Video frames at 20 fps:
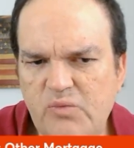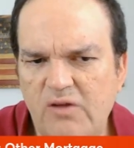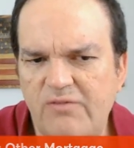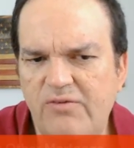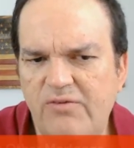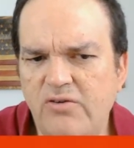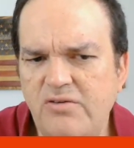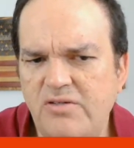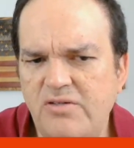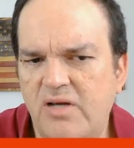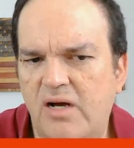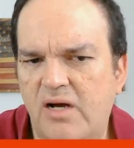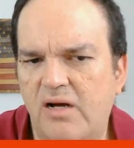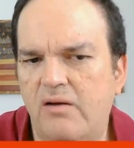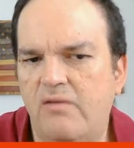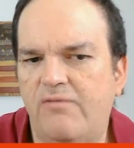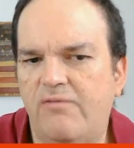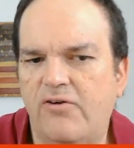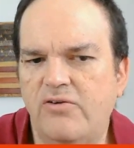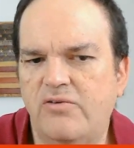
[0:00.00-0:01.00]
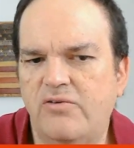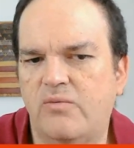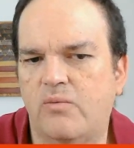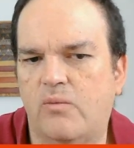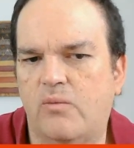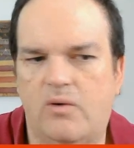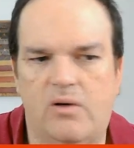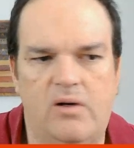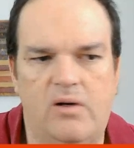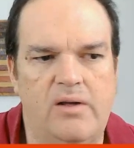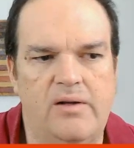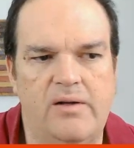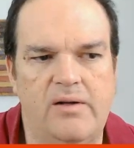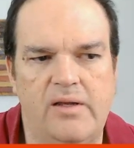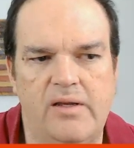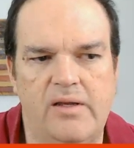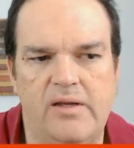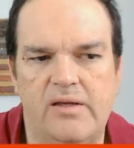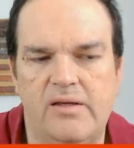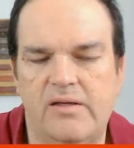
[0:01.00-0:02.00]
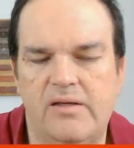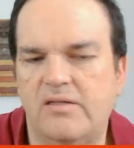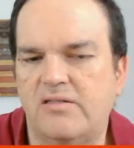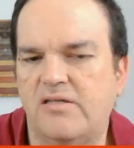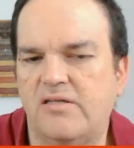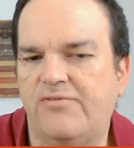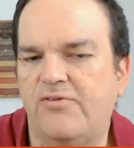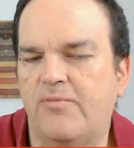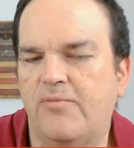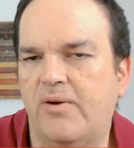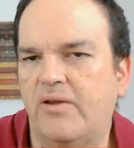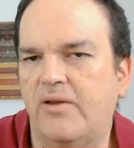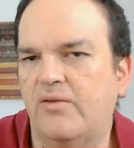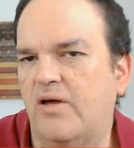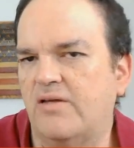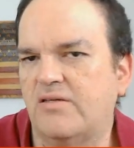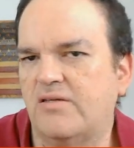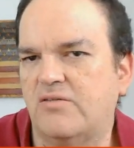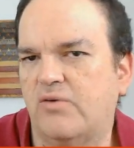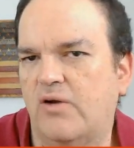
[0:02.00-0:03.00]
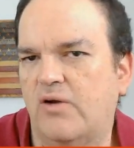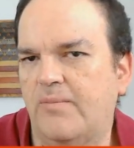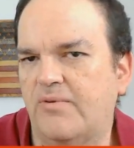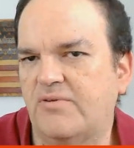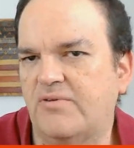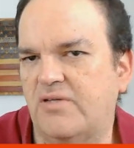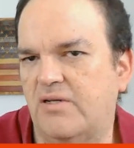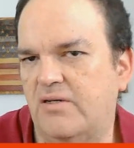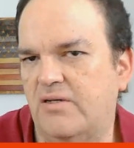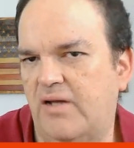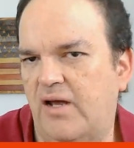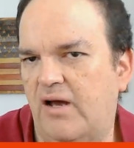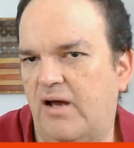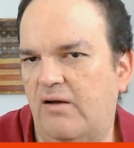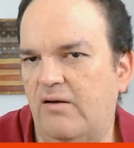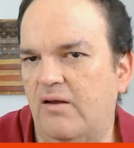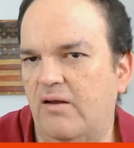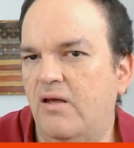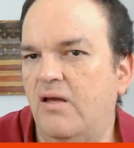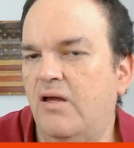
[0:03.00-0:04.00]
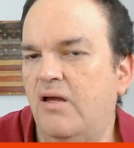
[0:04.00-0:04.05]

First one is if you're putting less than 20% down.